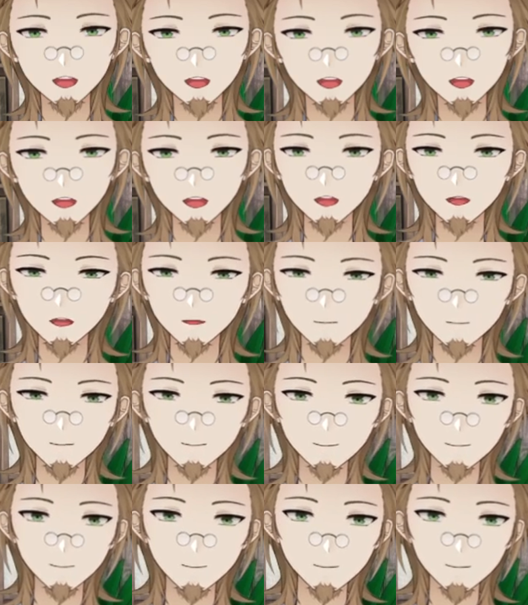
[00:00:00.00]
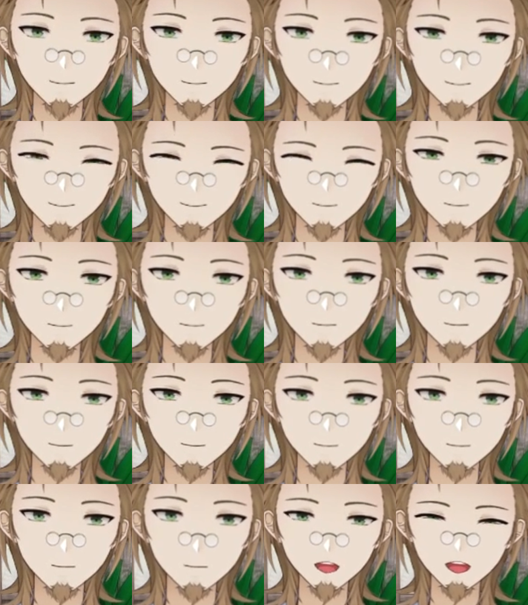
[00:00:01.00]
I don't know.
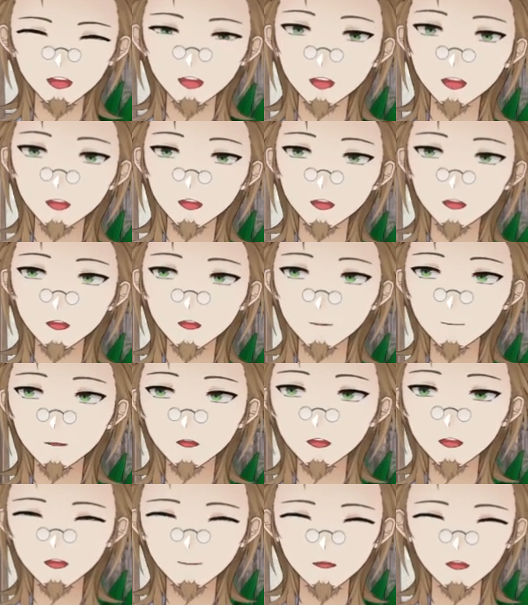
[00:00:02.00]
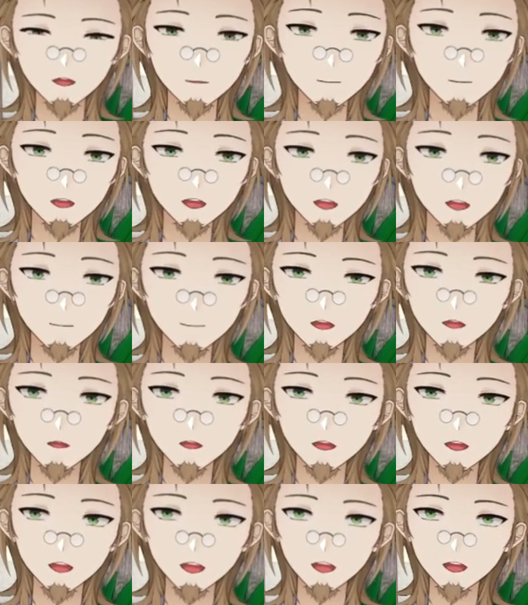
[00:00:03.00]
Like I said, it's a mess. They're probably somehow
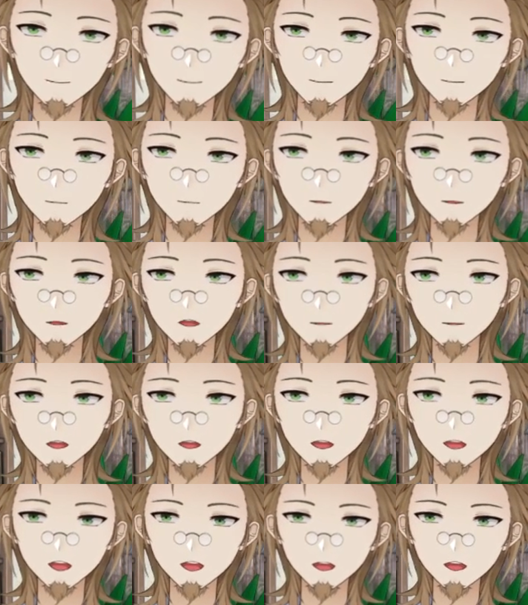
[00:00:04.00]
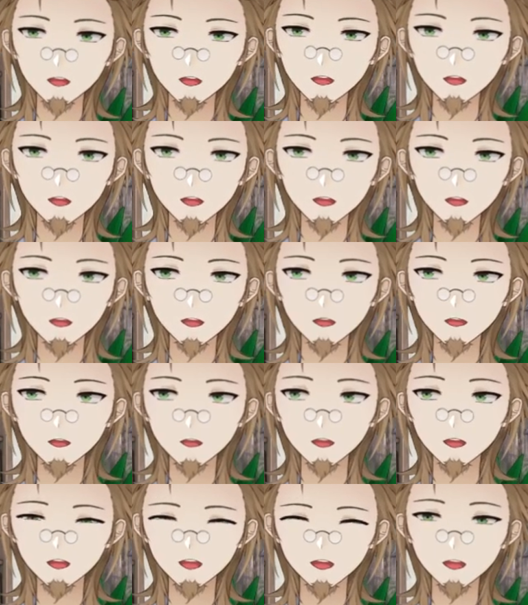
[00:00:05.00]
related. Like they're gonna sneak in
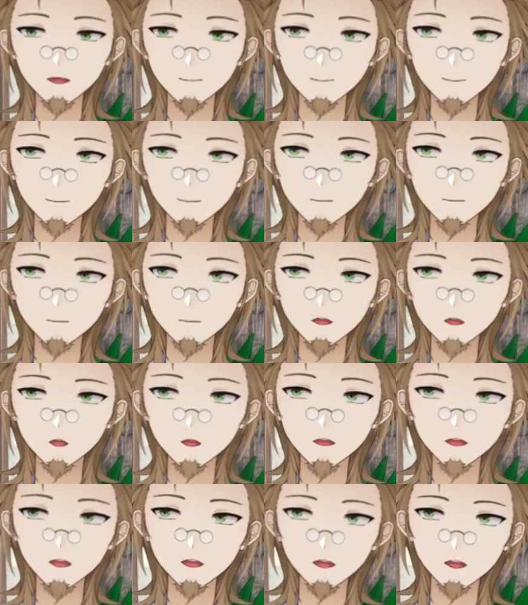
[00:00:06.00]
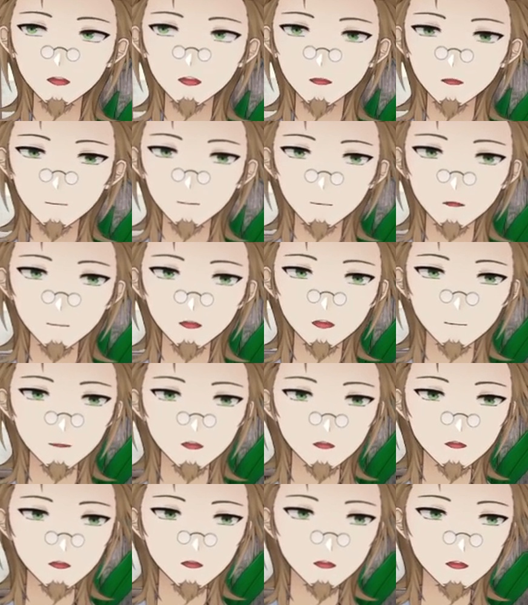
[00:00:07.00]
like, oh yeah, so this is when this
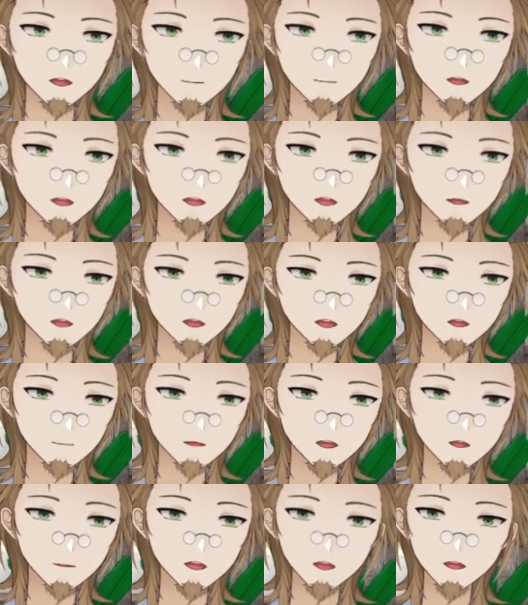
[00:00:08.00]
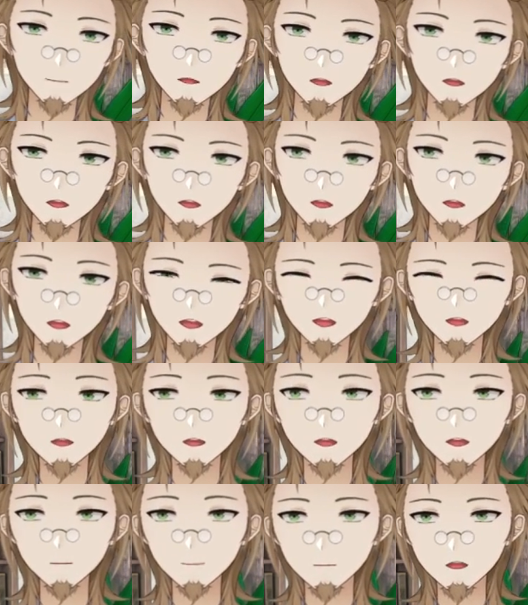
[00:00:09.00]
character managed to have time to have kids,
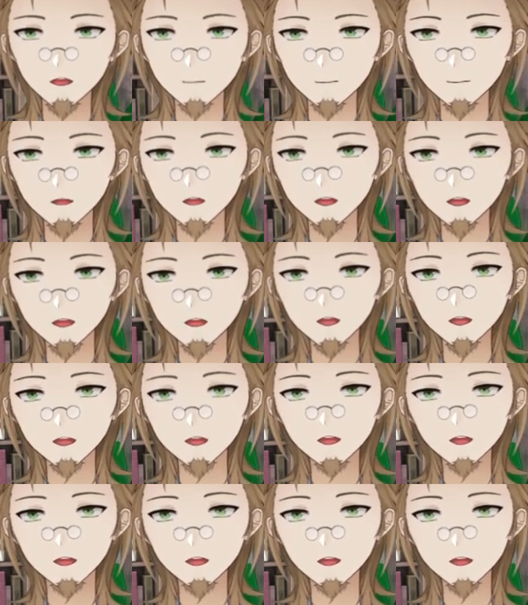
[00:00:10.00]
despite the fact that